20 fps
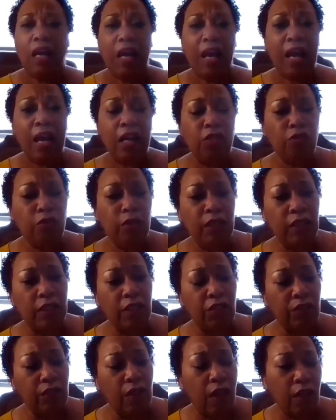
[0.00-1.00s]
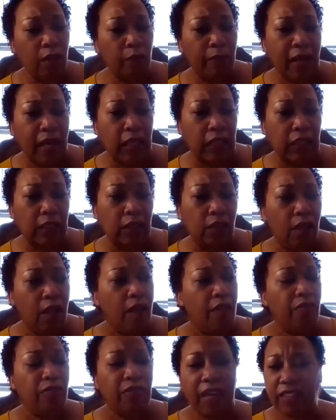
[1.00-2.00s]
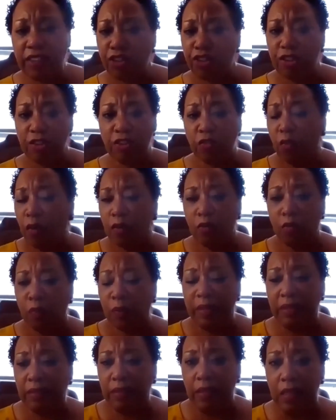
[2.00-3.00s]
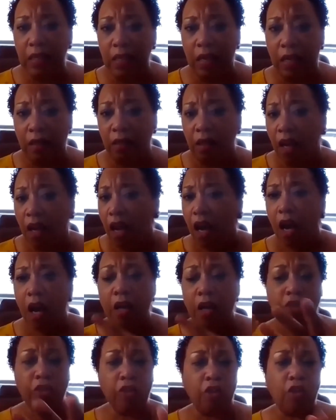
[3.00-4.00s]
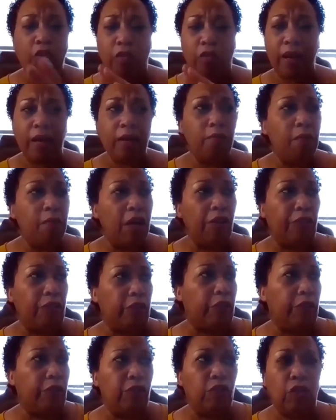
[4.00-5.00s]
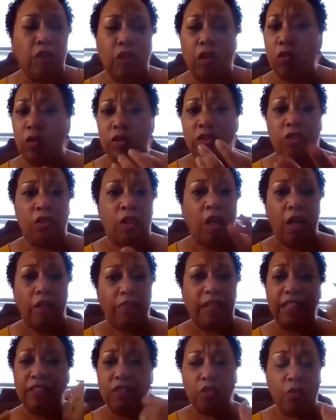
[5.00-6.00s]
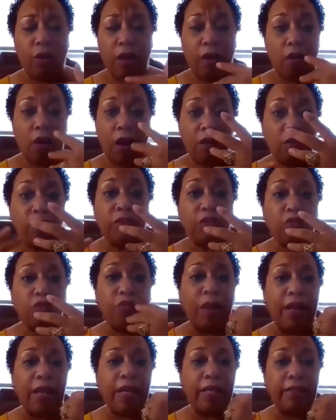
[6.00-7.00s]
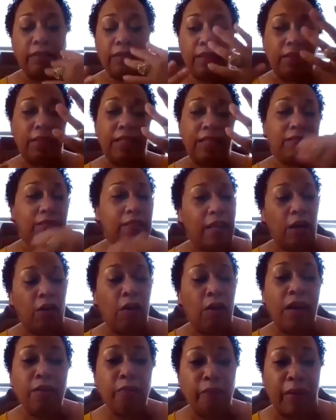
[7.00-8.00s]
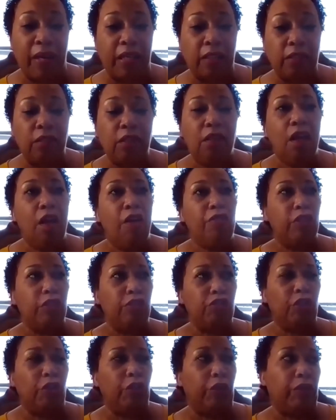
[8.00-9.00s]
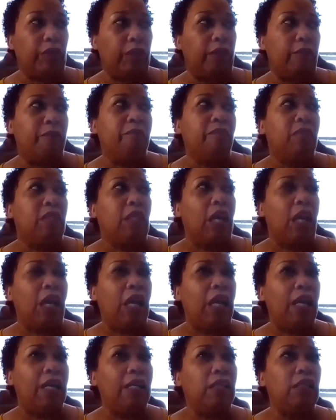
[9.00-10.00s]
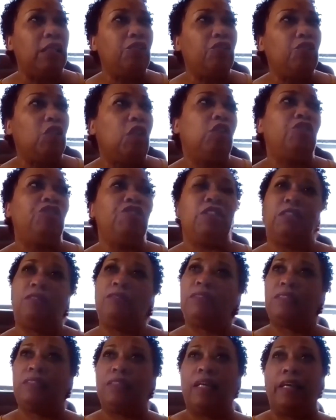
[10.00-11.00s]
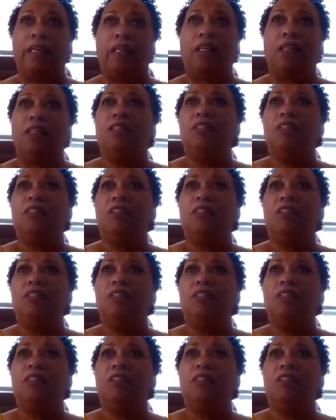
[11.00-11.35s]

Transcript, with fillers: Hadn't really thought about it. That's just what we did. Uh, your grandmother, you know, was that's how I was raised, and that's how I baked the turkey. And so she was like,